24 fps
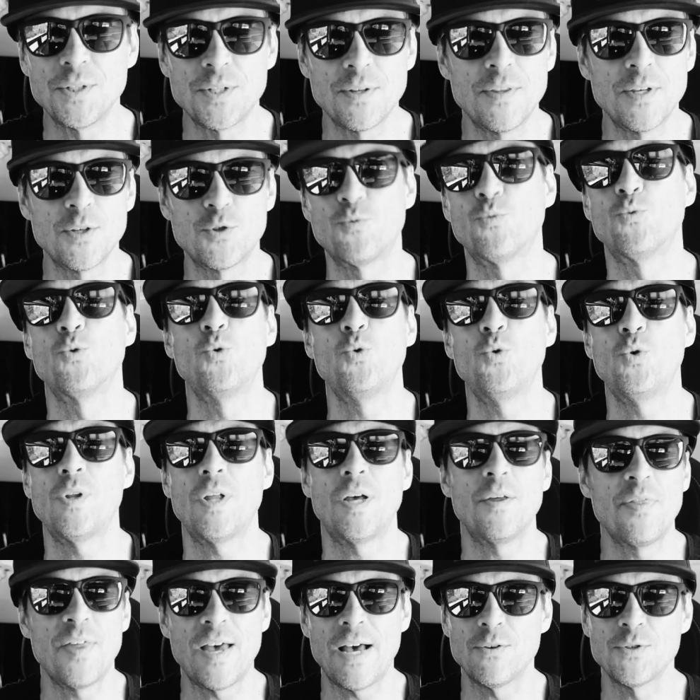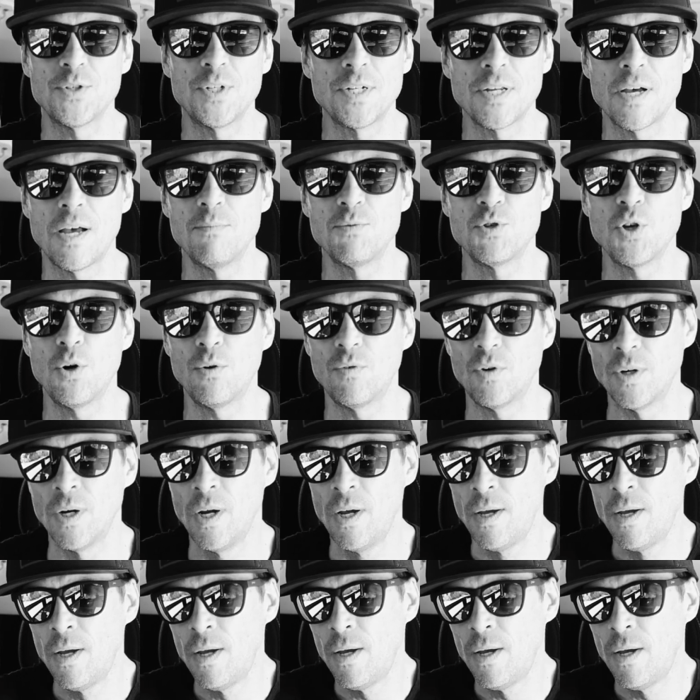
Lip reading: to this rule 1,000 times over,